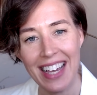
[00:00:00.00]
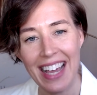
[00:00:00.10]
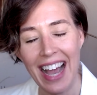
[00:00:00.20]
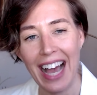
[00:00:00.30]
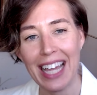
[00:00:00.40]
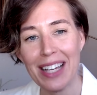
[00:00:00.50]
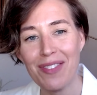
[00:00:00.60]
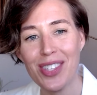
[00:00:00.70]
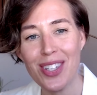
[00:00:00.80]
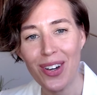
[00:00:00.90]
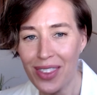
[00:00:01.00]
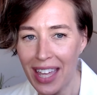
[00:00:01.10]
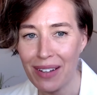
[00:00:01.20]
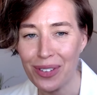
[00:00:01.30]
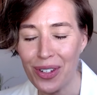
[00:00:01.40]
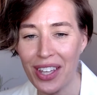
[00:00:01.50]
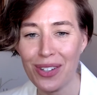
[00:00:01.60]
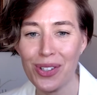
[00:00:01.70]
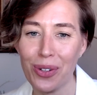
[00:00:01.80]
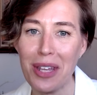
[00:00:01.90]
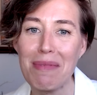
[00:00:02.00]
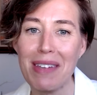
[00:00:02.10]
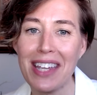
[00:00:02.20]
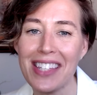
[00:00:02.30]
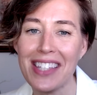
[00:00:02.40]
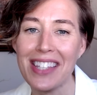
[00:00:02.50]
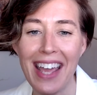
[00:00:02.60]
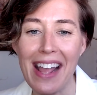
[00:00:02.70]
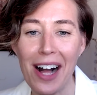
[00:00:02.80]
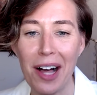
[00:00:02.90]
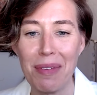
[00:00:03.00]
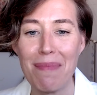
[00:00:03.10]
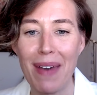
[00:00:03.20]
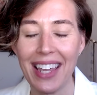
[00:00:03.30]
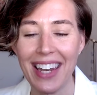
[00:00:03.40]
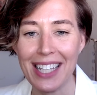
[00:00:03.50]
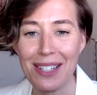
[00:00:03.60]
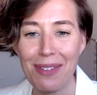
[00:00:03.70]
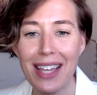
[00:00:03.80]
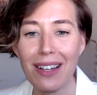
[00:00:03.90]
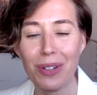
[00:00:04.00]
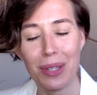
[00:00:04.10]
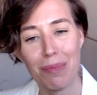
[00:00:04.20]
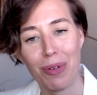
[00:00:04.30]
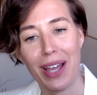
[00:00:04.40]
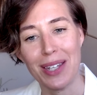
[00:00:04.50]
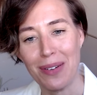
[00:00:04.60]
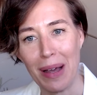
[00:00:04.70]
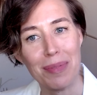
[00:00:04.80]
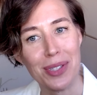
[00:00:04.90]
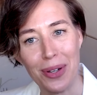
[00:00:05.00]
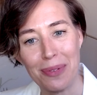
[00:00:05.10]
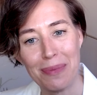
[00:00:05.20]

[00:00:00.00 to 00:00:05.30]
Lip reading: I am so thankful that you joined me here today. I'll be back next week with a brand new episode.